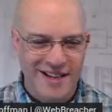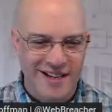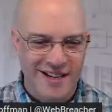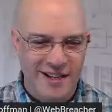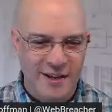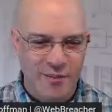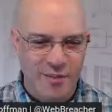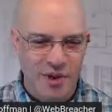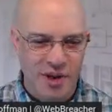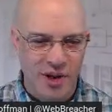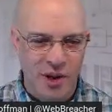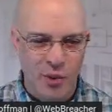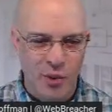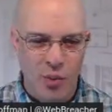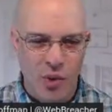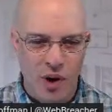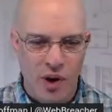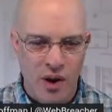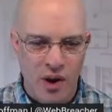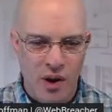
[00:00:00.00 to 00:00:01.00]
depending on
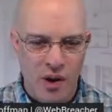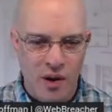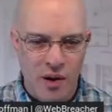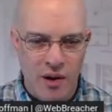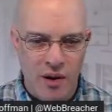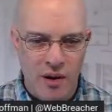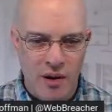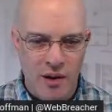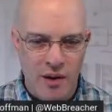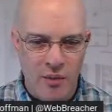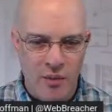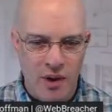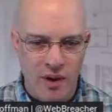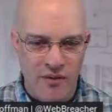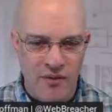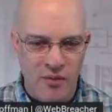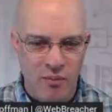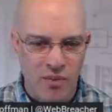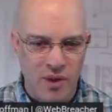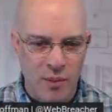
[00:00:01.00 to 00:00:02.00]
where you are. I know we have
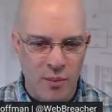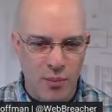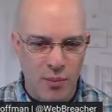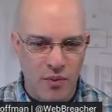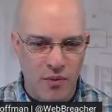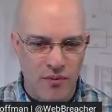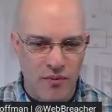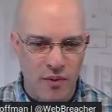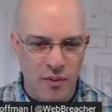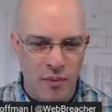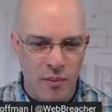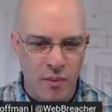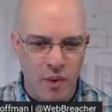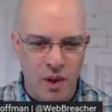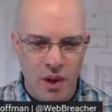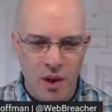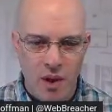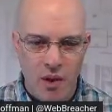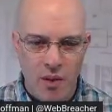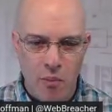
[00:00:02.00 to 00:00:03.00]
some people from
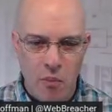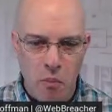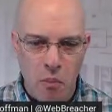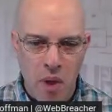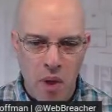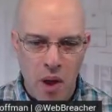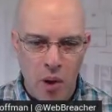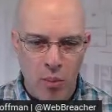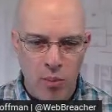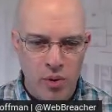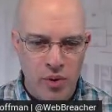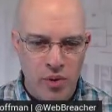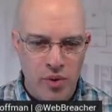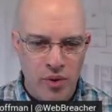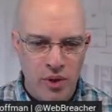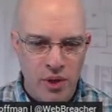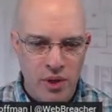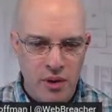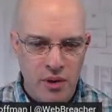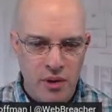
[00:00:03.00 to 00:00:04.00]
Melbourne
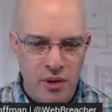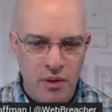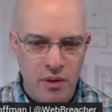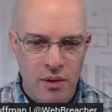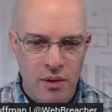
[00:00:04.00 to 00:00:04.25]
here.